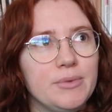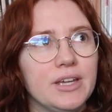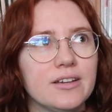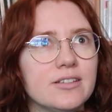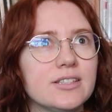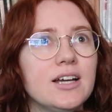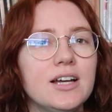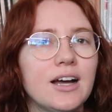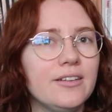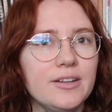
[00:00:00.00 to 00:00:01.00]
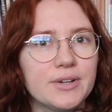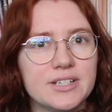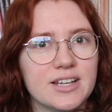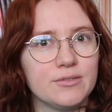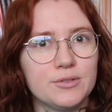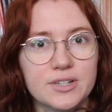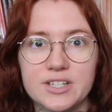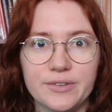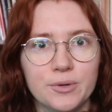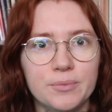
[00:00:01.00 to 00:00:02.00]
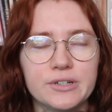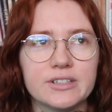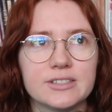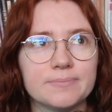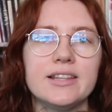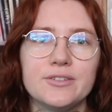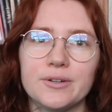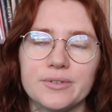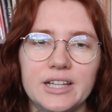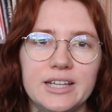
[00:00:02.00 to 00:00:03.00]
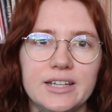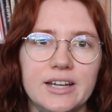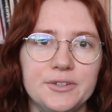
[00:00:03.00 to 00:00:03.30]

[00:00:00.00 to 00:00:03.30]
because I only read 24 books and there's not really